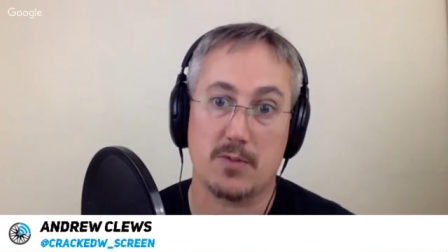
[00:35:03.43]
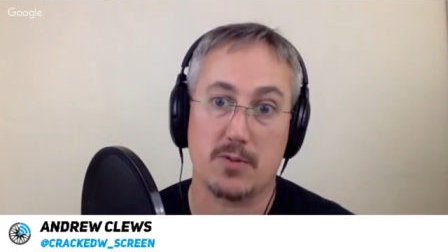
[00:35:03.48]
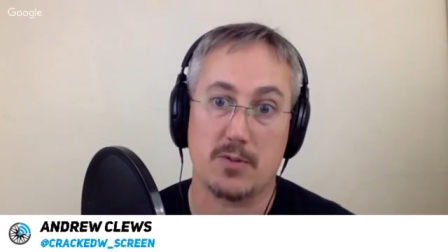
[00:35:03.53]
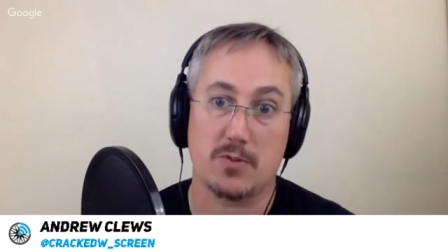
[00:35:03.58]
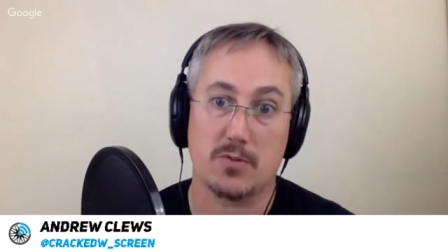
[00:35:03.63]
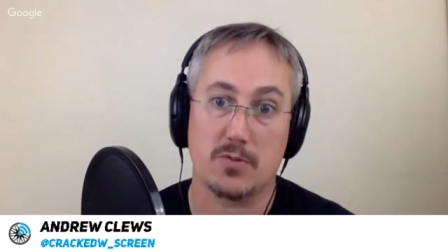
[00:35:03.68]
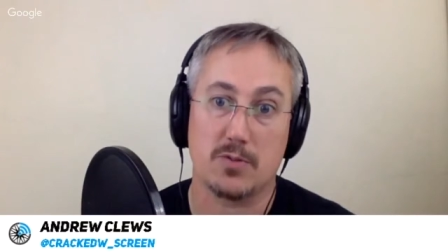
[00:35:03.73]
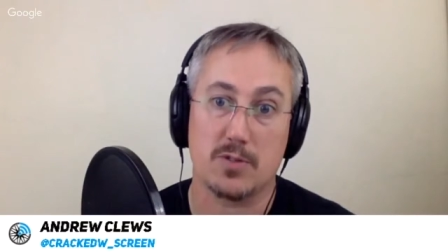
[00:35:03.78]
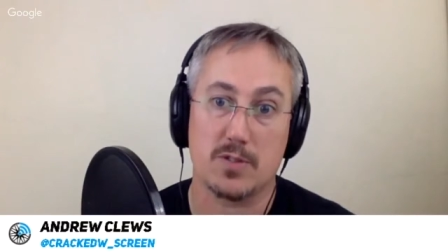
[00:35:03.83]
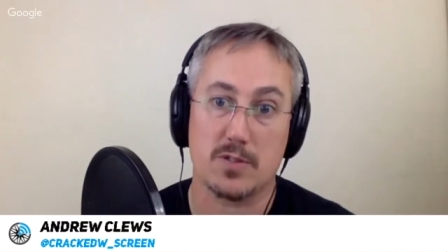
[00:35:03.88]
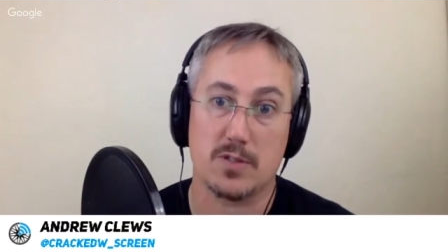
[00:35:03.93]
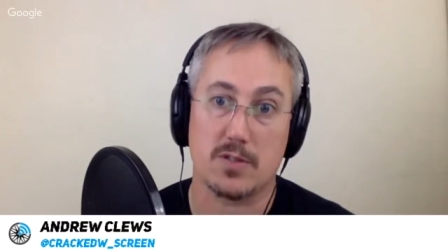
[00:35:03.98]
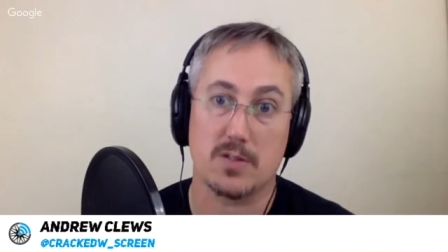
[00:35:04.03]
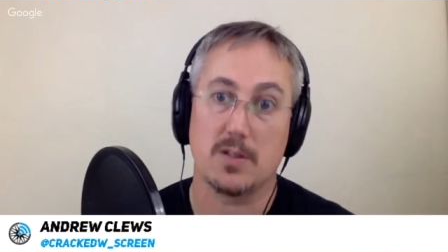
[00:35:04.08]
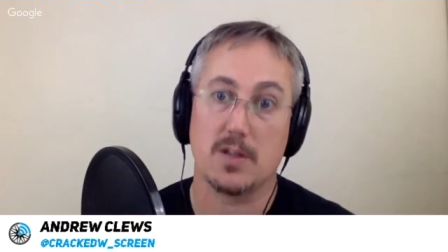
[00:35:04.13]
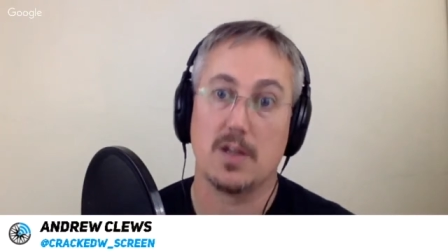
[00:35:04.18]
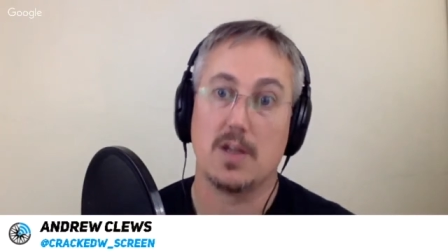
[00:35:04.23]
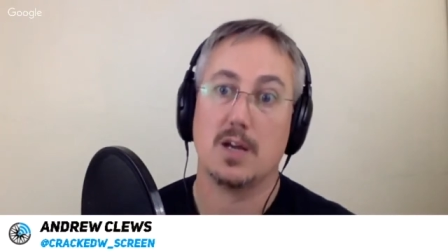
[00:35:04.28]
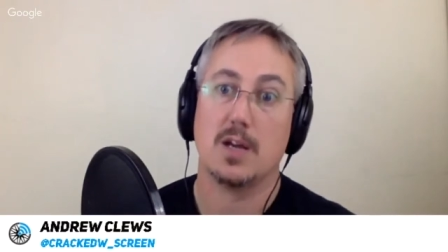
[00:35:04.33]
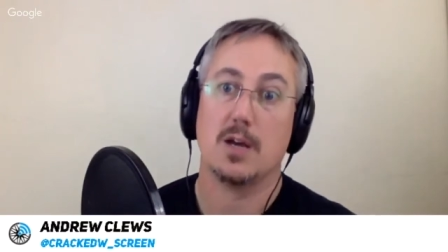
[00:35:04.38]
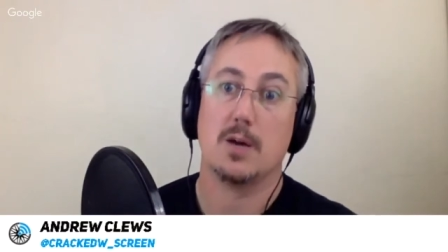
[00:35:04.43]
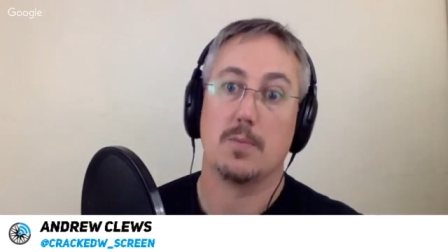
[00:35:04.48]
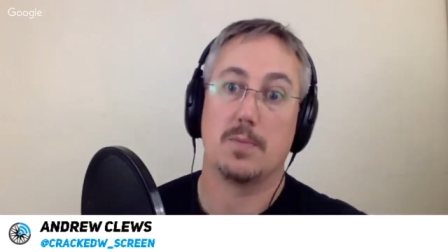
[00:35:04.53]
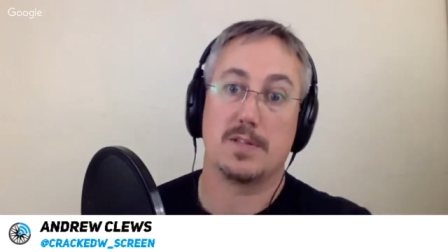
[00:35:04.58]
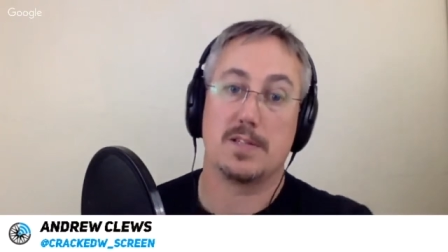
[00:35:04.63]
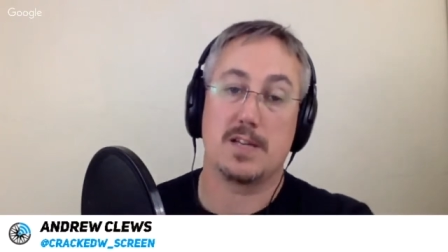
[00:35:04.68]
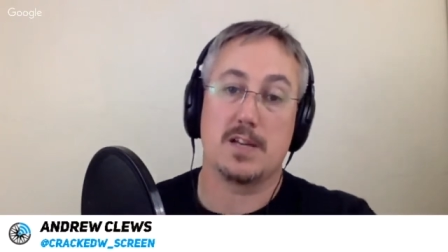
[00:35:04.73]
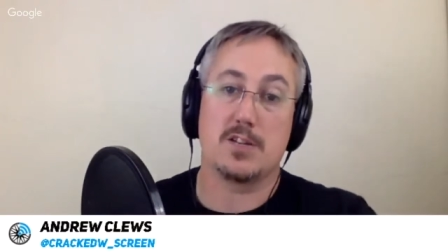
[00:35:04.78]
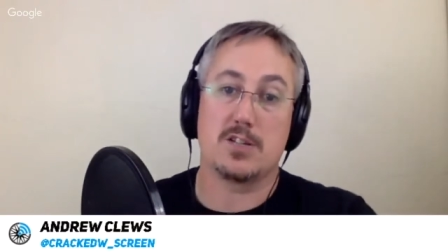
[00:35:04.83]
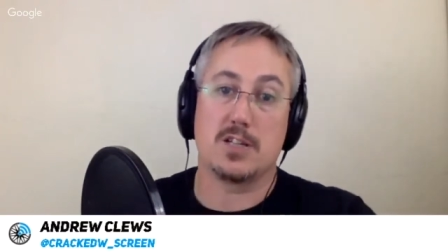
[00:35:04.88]
corners are
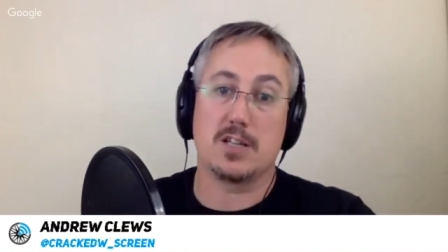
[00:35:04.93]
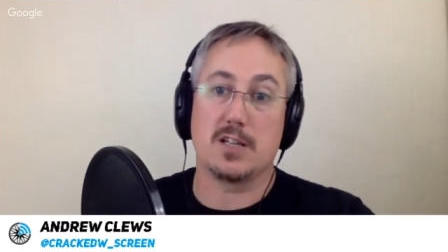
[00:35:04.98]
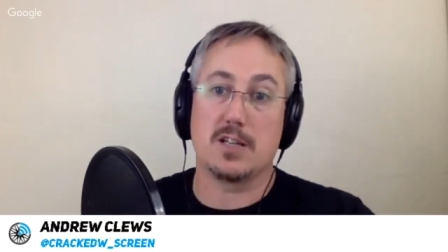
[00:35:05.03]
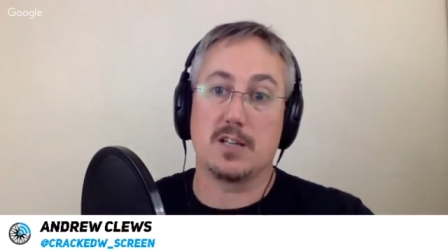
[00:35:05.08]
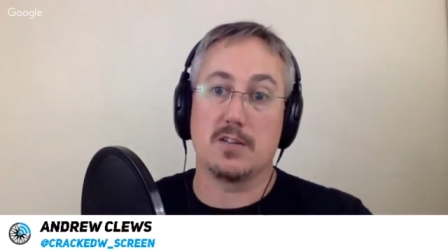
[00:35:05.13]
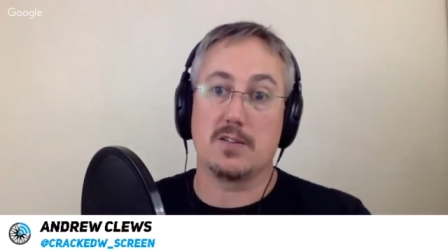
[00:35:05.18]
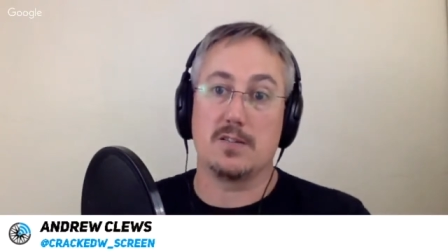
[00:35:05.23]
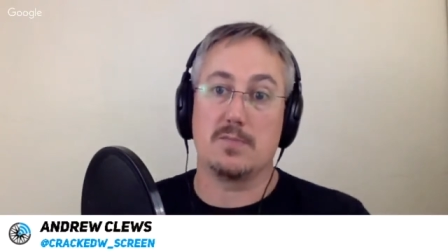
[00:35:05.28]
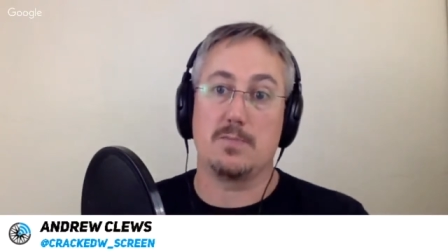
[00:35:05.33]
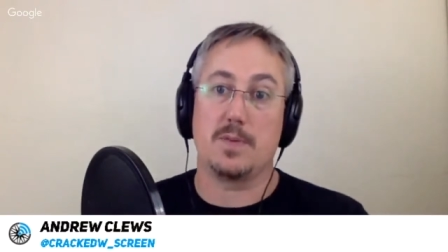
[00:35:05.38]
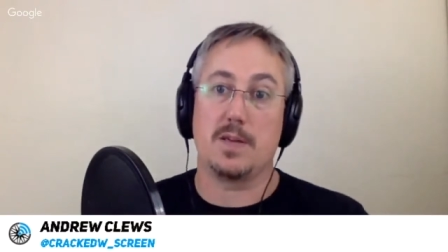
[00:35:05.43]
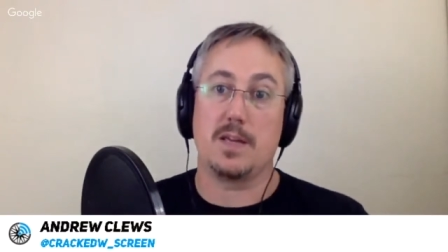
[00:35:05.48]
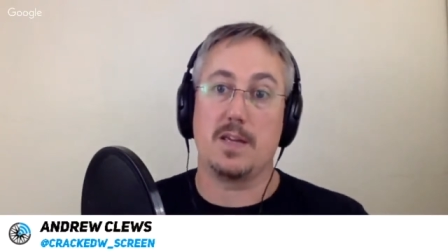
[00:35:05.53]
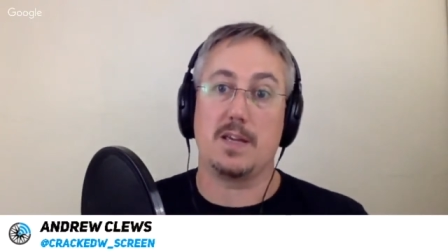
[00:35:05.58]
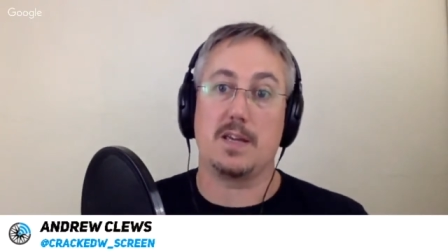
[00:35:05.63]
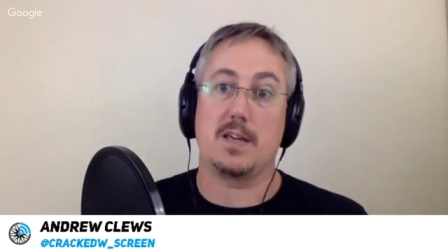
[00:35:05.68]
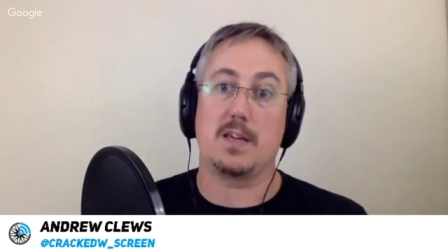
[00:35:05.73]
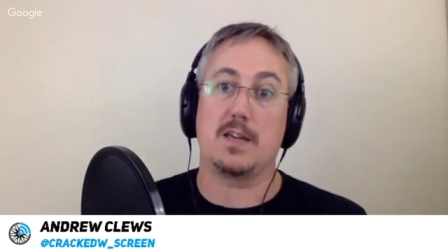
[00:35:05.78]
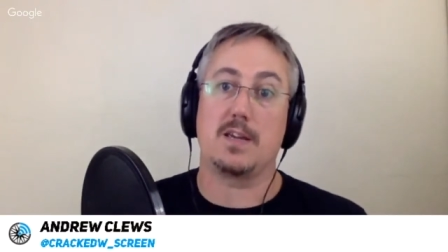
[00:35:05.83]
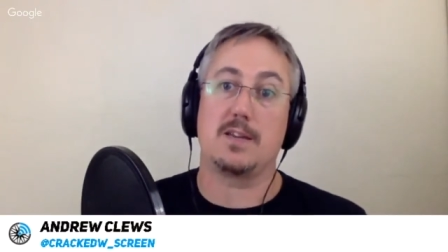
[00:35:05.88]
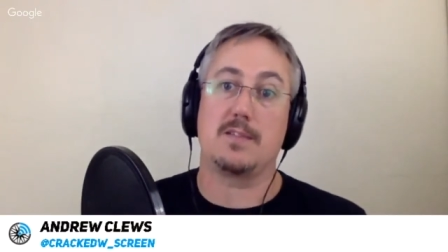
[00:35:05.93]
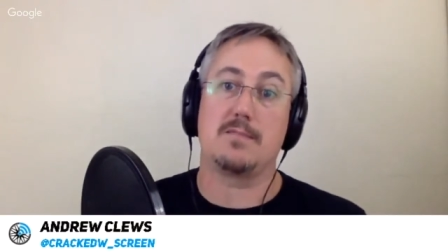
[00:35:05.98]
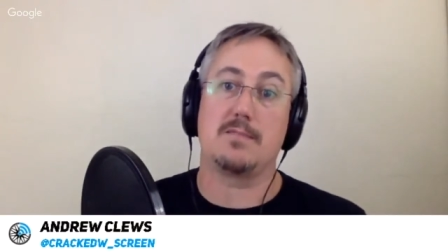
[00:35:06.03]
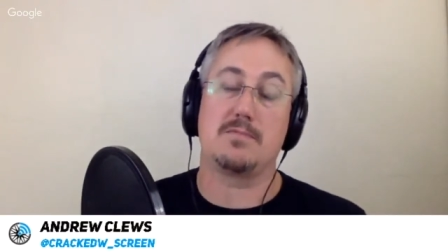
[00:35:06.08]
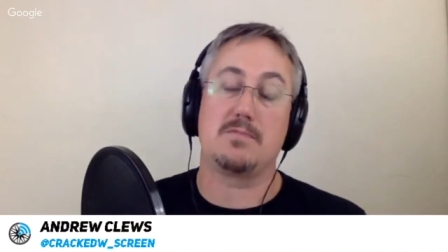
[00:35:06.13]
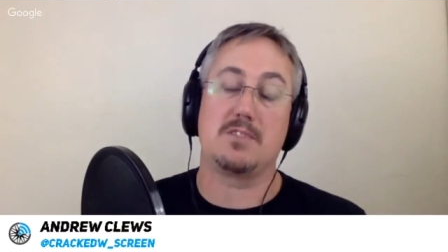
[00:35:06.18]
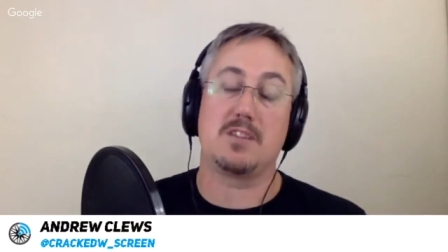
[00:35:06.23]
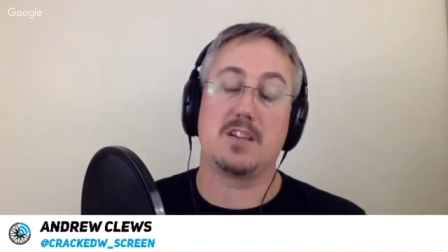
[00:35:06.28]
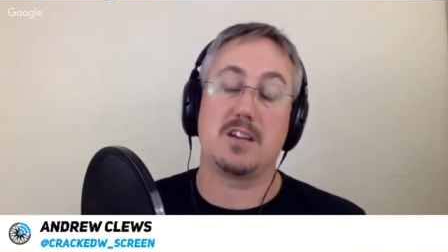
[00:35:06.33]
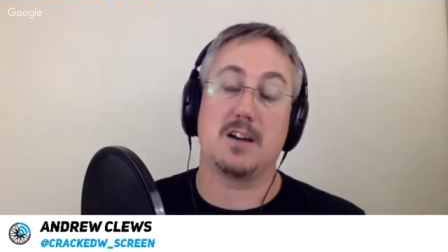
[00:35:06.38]
potentially going to be
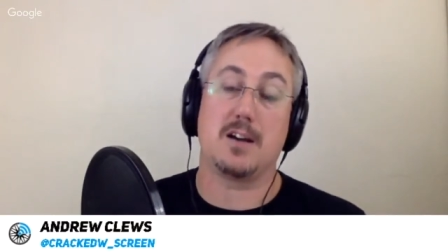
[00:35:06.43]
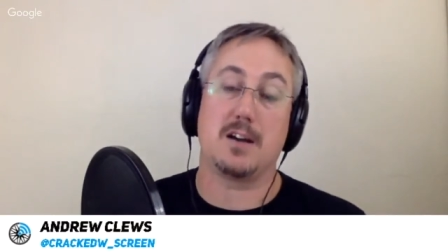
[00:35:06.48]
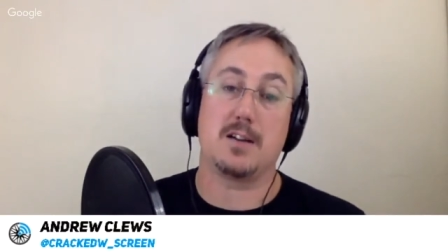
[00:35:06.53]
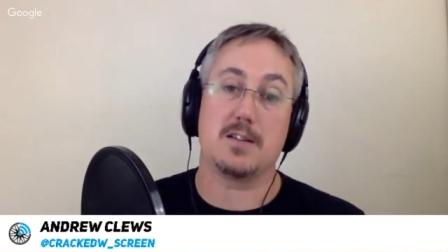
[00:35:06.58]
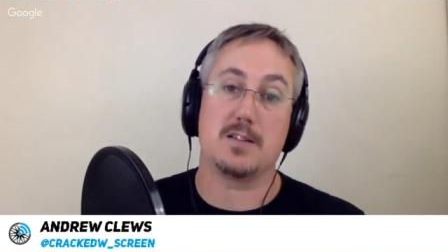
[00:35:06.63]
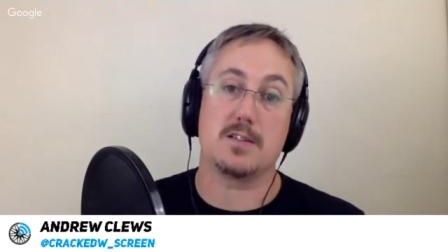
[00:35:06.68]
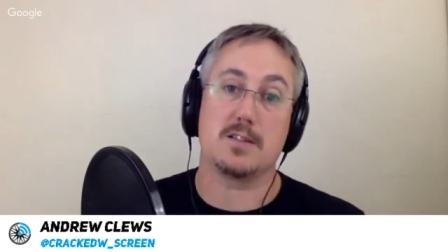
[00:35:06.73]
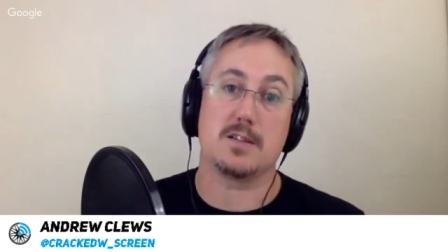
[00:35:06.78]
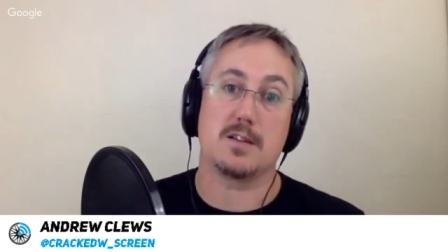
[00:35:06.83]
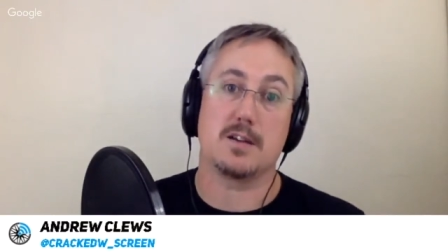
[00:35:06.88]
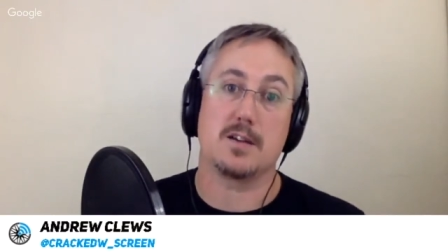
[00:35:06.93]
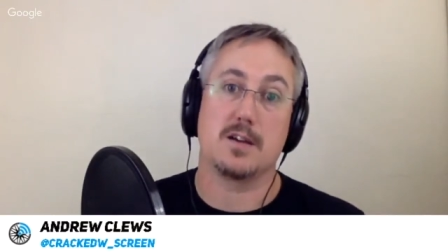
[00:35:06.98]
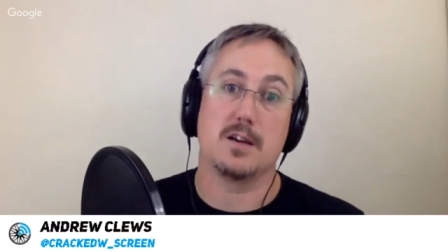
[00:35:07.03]
cut,